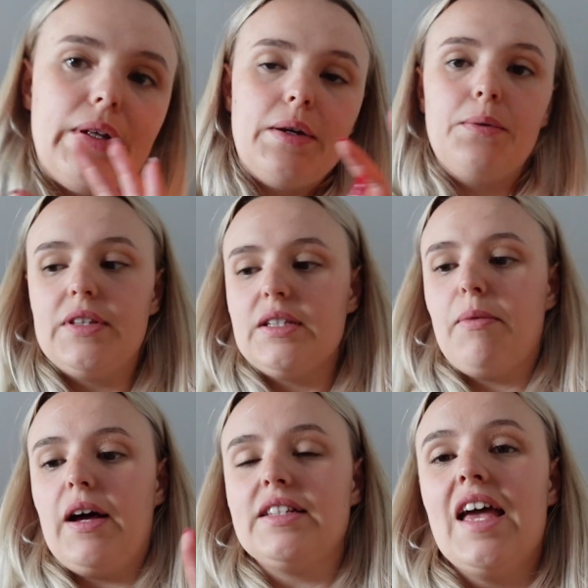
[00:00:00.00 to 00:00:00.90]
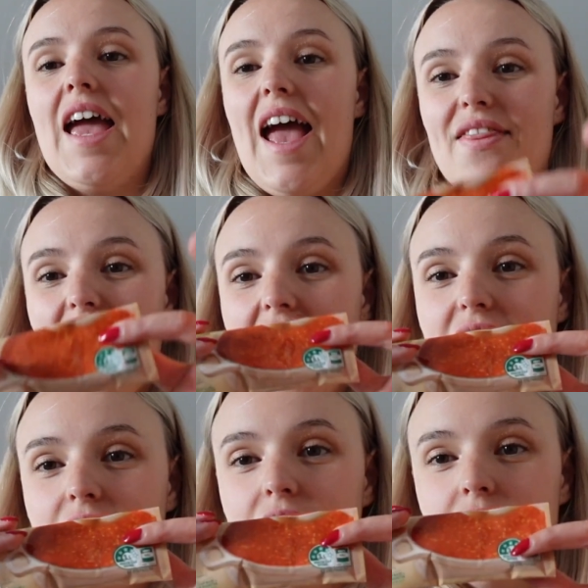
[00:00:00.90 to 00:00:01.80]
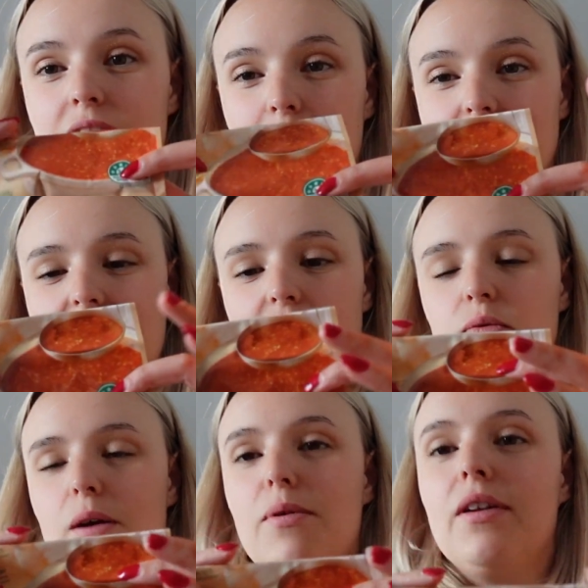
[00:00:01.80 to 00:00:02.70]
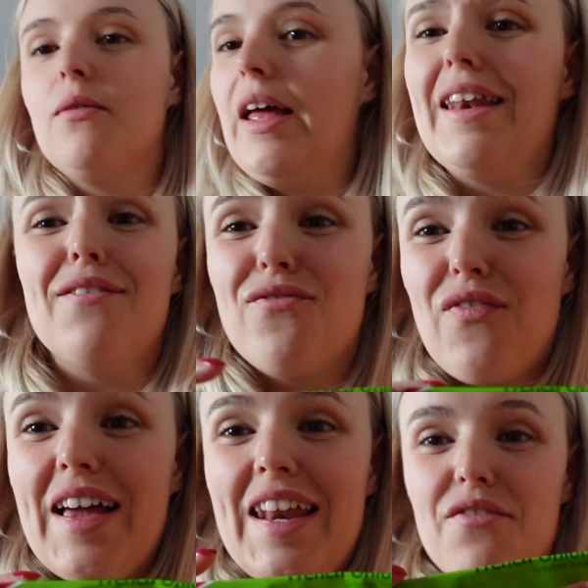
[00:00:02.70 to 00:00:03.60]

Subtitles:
and I don't want the spice. And then my secret weapon in fucking